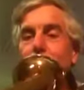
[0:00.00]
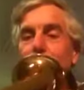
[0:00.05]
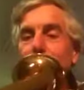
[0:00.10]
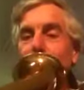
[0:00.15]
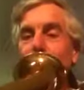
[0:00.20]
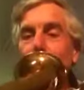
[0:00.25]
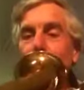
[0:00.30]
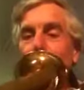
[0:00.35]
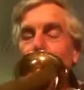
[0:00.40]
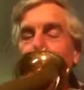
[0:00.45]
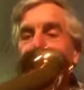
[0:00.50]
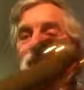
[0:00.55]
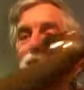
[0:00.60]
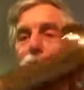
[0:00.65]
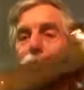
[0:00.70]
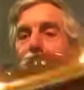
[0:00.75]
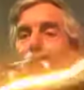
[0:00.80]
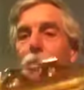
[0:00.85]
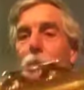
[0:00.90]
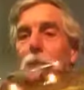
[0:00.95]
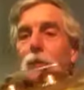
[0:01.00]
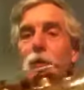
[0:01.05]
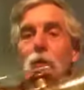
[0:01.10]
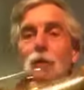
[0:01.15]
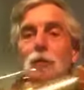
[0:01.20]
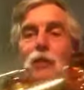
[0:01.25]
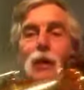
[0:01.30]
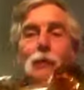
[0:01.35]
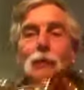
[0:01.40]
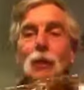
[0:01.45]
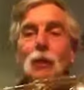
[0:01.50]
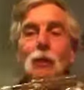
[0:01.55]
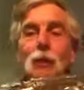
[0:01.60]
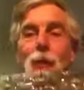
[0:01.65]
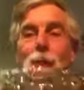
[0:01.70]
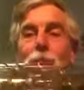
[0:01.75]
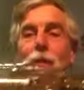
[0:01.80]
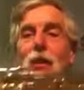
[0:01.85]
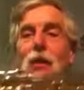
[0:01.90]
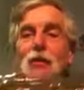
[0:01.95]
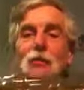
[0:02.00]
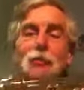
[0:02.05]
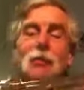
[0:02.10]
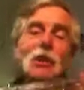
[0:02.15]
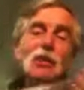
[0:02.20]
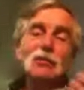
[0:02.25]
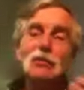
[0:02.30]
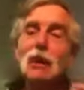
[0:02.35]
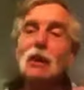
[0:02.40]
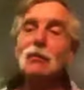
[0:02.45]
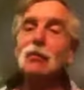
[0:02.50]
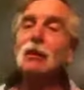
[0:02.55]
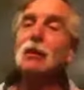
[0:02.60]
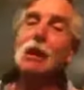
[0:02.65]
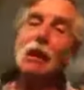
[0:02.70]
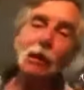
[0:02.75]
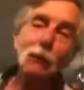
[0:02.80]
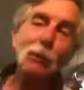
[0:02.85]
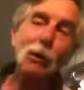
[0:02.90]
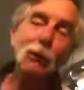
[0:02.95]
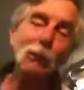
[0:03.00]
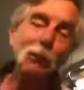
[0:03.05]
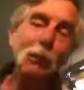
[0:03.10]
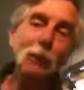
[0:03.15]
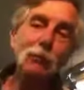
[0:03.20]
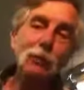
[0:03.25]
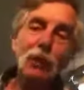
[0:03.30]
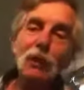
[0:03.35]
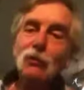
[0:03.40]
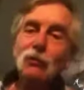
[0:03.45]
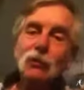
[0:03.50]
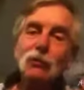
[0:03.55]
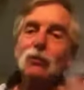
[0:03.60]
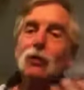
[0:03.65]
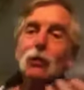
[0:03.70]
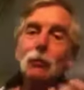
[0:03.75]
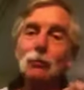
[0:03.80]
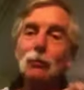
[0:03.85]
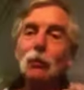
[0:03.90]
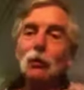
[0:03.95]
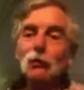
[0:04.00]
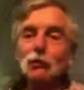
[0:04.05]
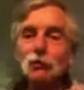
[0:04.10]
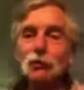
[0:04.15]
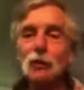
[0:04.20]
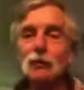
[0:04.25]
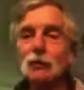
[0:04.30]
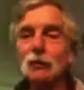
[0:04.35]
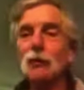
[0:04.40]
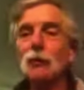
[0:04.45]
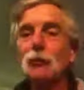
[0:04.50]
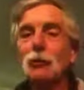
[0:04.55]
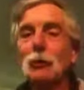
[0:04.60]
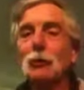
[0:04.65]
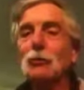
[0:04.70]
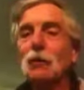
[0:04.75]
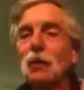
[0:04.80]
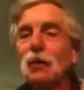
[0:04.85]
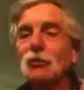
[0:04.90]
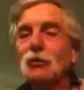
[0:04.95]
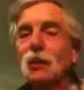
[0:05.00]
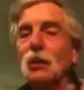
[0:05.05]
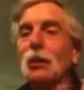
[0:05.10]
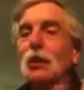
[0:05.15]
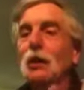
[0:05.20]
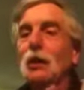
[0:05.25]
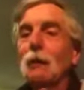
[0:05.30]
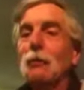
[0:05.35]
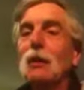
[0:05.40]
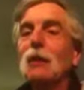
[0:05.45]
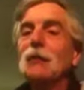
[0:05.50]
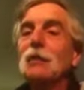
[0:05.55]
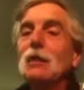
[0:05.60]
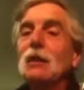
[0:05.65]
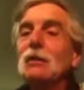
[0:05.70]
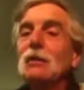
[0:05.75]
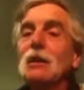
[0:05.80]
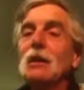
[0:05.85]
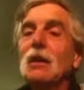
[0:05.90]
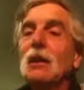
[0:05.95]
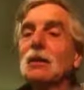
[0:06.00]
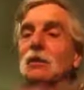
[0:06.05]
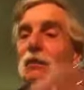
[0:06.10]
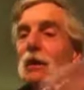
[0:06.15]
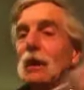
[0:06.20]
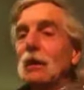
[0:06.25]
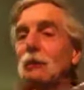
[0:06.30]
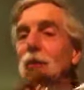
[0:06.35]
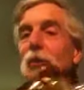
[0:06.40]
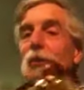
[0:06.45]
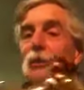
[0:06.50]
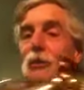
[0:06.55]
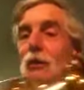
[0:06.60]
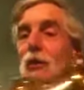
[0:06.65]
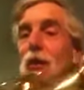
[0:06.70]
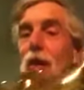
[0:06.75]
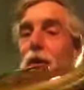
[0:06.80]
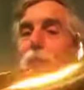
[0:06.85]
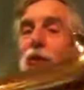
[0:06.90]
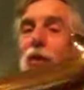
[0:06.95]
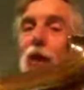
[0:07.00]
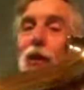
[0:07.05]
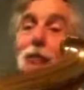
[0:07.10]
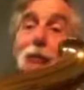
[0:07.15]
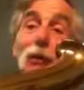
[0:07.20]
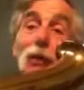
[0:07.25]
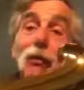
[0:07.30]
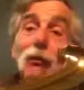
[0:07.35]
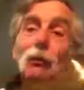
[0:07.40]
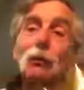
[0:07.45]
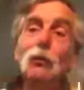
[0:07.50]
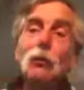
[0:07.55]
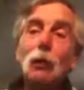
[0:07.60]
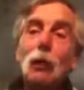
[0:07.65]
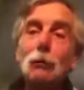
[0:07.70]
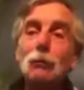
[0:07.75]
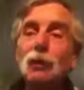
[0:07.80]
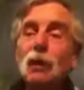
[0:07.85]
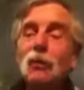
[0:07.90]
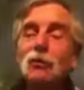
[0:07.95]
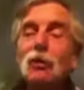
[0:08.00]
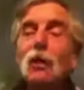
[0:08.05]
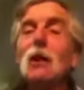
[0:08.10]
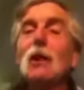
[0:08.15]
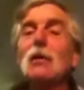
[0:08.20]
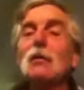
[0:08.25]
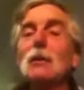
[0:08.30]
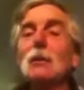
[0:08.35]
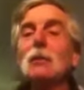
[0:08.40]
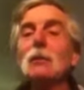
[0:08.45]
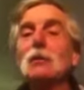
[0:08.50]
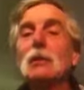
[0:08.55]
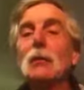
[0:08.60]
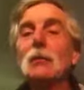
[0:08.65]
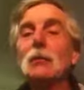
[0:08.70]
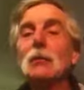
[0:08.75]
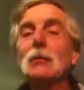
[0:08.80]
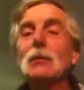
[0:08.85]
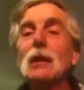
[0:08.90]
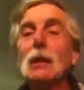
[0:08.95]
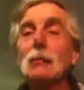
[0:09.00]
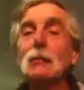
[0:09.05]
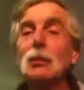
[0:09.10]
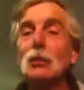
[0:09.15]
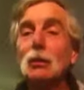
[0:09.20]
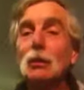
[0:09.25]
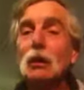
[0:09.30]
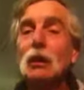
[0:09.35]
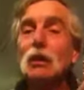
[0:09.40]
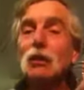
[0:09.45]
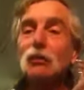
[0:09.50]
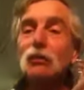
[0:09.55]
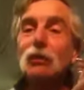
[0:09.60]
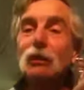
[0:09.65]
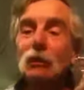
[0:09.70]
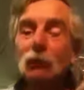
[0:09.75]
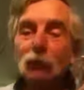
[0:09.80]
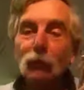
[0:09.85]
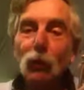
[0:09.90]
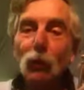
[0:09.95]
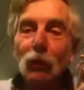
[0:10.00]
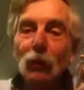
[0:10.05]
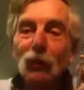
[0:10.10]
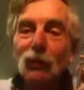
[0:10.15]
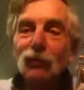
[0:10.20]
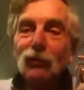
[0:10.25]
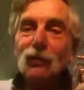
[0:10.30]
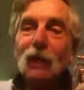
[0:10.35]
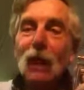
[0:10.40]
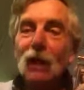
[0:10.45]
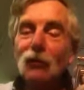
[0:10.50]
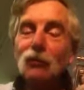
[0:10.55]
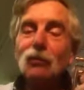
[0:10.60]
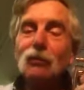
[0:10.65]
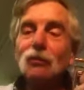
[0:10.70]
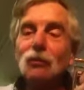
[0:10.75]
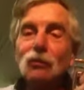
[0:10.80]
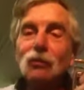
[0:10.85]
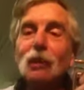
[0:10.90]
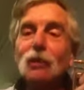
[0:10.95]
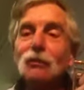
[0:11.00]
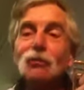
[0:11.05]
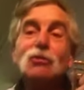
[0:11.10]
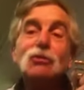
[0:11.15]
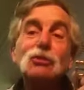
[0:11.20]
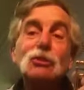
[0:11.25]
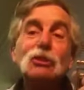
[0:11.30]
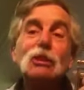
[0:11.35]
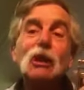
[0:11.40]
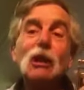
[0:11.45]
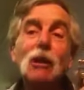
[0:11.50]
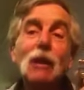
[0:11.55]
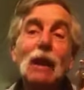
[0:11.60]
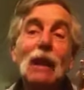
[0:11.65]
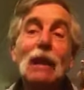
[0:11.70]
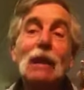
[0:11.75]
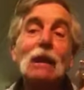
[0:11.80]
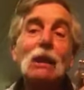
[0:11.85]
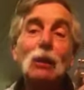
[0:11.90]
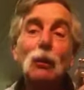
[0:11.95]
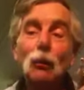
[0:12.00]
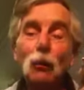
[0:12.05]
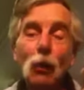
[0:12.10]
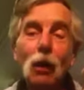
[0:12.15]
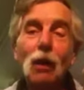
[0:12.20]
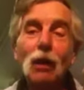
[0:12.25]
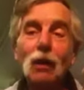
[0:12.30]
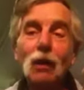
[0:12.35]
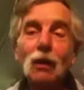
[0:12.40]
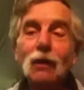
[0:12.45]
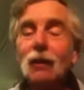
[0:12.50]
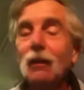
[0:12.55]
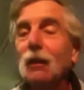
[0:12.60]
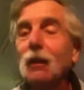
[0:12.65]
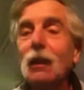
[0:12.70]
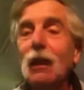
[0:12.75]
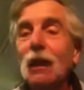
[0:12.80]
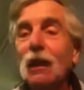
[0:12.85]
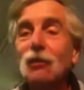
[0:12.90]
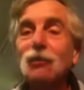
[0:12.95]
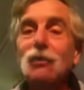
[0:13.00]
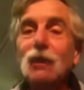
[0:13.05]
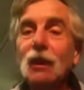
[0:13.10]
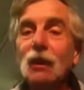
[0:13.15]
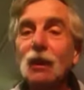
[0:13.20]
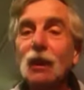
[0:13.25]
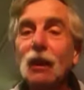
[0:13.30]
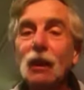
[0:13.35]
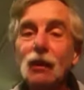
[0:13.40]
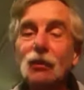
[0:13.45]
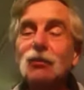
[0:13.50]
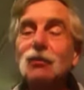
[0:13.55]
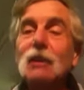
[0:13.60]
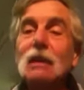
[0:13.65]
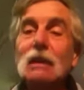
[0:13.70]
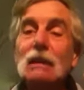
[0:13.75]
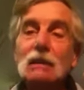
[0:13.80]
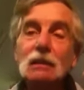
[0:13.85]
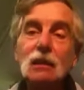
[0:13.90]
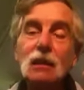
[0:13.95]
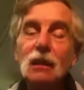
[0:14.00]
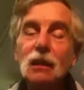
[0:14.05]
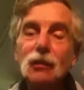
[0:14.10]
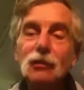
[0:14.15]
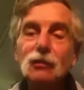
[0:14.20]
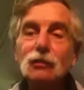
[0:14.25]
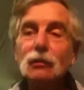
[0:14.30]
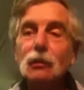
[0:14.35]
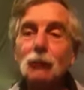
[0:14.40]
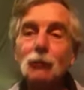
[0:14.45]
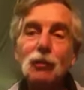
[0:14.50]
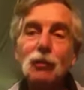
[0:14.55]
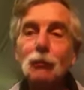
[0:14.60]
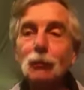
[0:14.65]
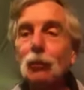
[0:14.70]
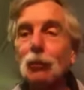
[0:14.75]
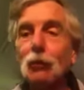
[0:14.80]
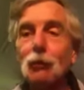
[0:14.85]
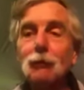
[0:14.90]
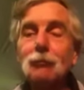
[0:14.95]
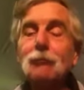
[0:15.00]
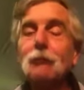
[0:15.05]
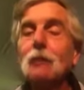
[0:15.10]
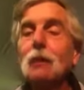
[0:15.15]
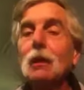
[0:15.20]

So it's available, it's on my webpage. Well, it's actually not on my webpage. It's all pro stuff on the webpage. But if you need to contact me, you can contact me through the webpage, www.stevegraysaxes, that's G-R-A-Y S A X E S, plural,